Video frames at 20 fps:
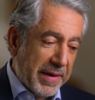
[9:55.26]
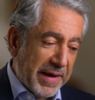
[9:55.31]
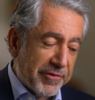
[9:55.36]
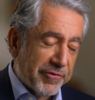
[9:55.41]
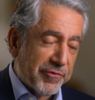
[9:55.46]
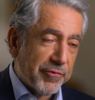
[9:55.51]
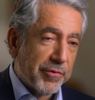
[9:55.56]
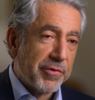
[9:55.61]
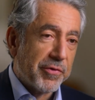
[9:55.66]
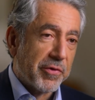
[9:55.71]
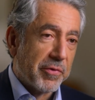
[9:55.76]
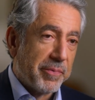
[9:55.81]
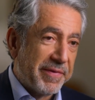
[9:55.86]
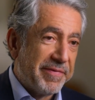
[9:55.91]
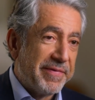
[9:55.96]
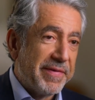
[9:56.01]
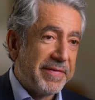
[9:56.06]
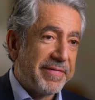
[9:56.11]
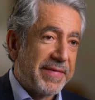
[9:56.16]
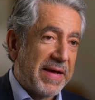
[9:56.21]
sure your
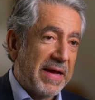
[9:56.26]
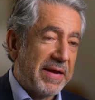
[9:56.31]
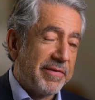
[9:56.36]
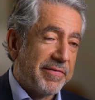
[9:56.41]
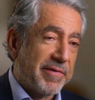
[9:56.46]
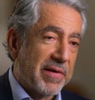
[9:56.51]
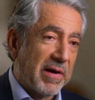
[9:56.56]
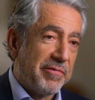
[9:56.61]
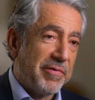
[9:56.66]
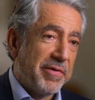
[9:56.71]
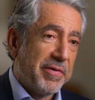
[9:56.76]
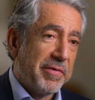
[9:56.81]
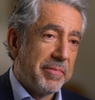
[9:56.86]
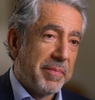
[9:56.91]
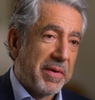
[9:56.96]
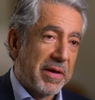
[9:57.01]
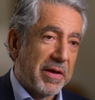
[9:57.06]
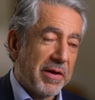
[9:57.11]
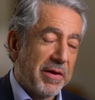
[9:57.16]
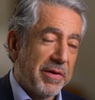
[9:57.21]
business side is covered,
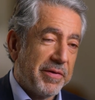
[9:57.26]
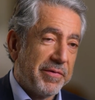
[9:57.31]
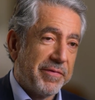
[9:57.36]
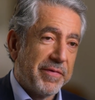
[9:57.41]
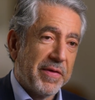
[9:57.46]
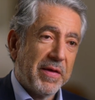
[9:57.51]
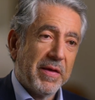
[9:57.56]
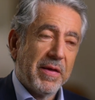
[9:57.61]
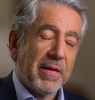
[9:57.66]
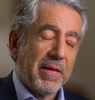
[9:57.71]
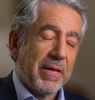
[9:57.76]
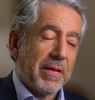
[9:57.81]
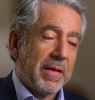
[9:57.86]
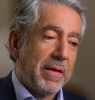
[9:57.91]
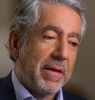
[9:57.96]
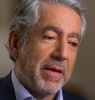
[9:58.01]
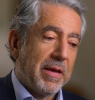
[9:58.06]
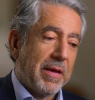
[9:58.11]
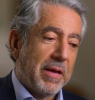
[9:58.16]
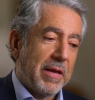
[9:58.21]
because
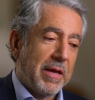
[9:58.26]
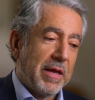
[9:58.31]
you